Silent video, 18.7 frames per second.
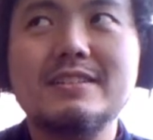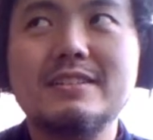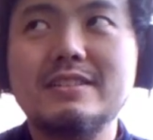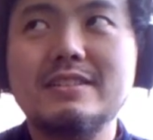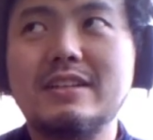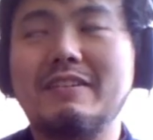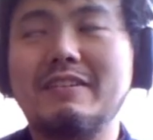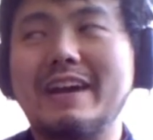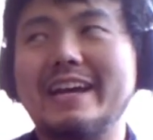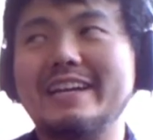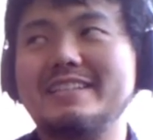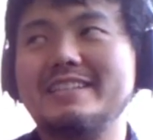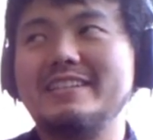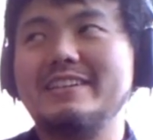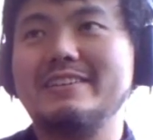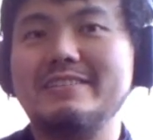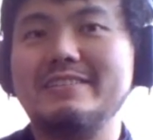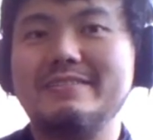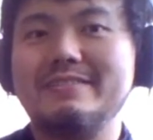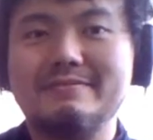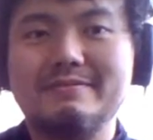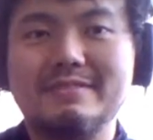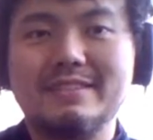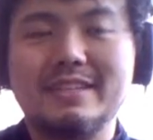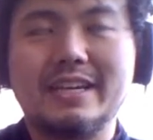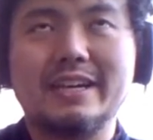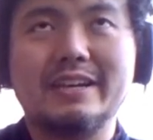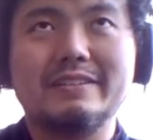All right.
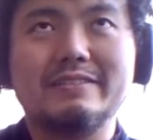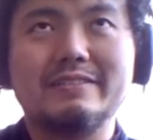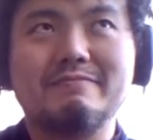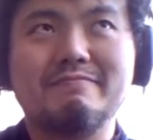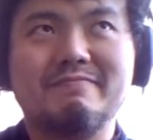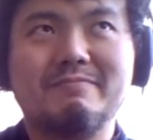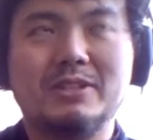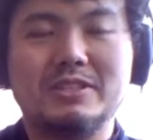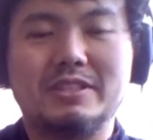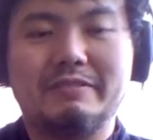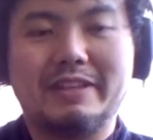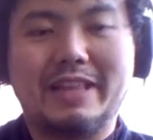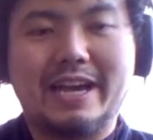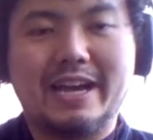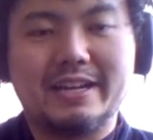Mostly